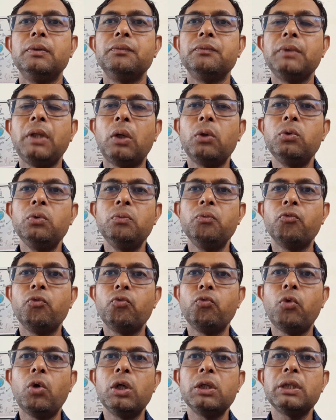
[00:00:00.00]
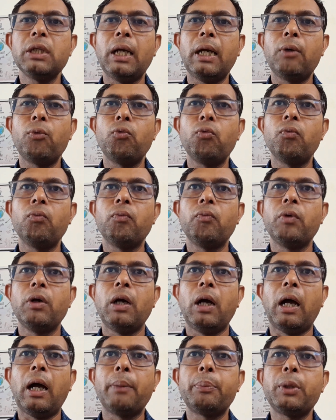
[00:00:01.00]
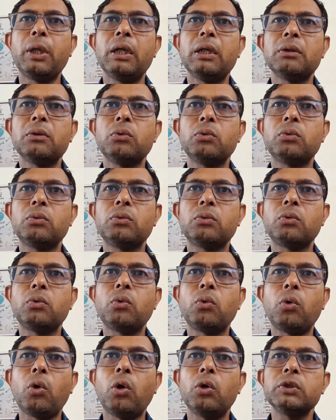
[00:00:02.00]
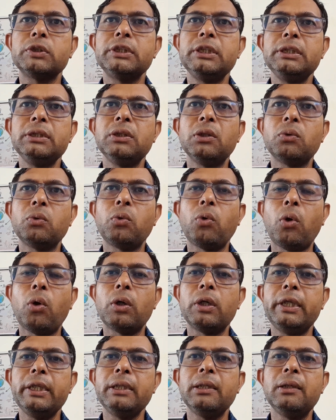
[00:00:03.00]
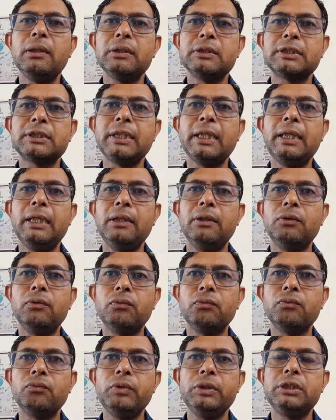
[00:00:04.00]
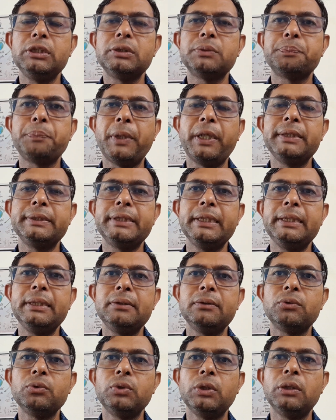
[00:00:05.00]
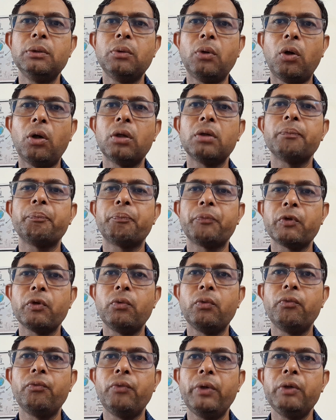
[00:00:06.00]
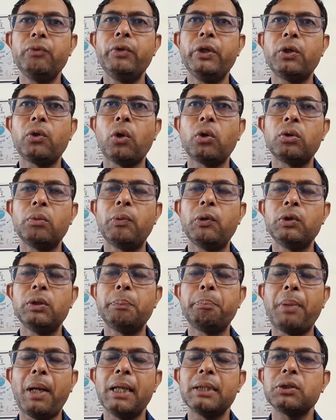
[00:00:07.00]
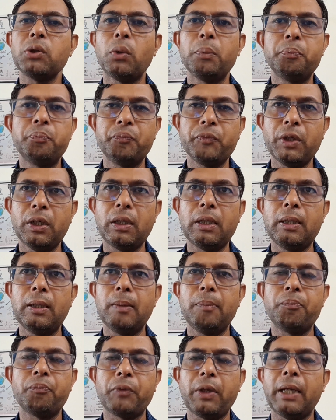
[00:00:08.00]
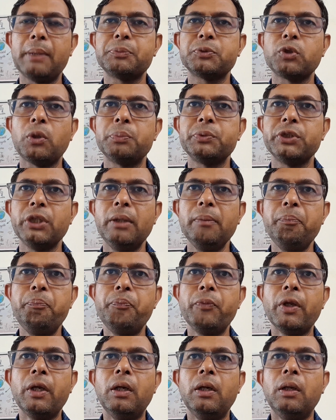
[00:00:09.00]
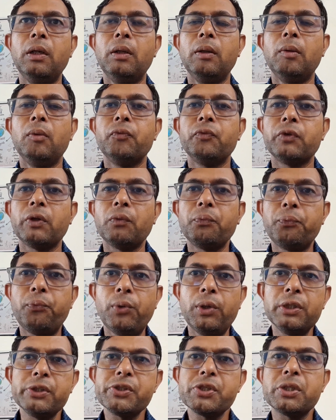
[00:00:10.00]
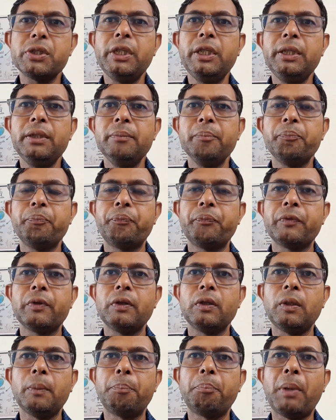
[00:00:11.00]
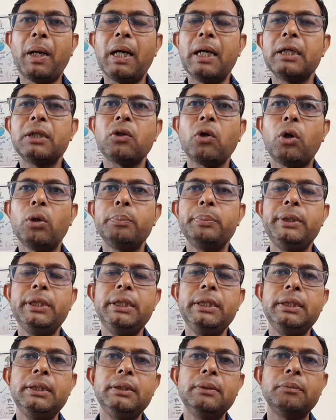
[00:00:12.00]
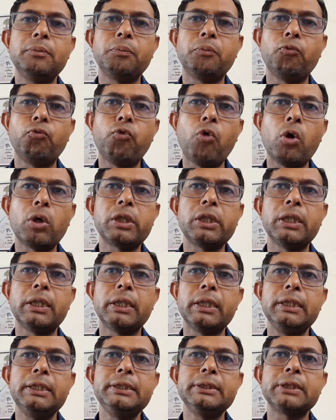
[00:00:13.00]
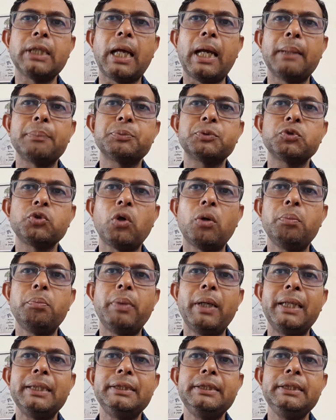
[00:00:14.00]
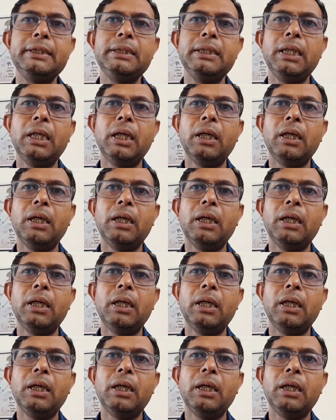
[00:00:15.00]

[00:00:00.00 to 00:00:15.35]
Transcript: Now what? After crossing the cortical cell which is present to the, or when we talk about the path of absorption, the first thing, the part of the water is absorbed by the